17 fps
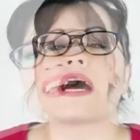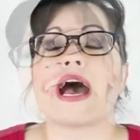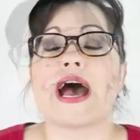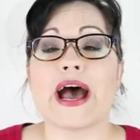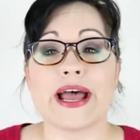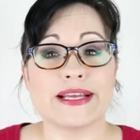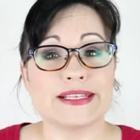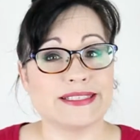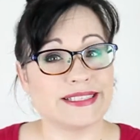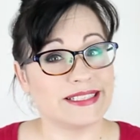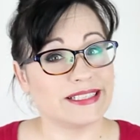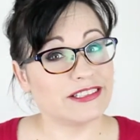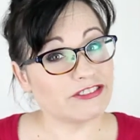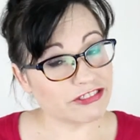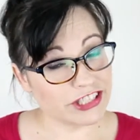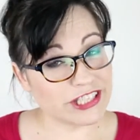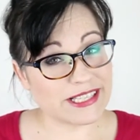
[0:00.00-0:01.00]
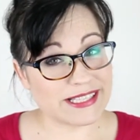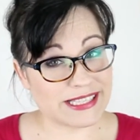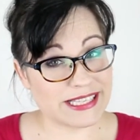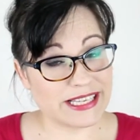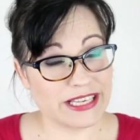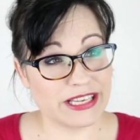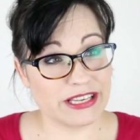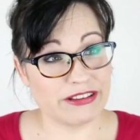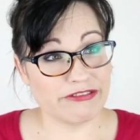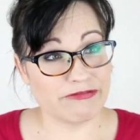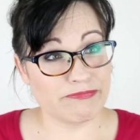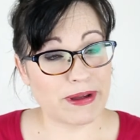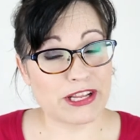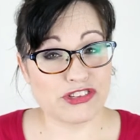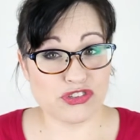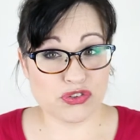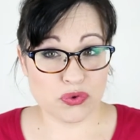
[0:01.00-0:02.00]
I didn't receive
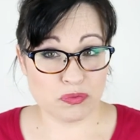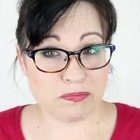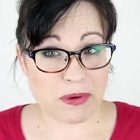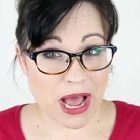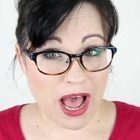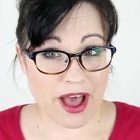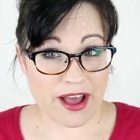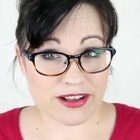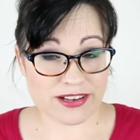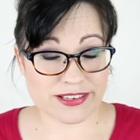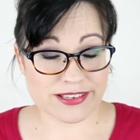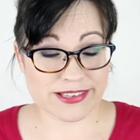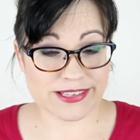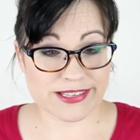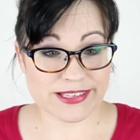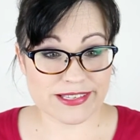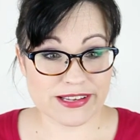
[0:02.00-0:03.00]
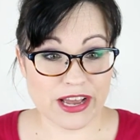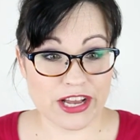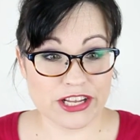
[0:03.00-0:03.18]
my June box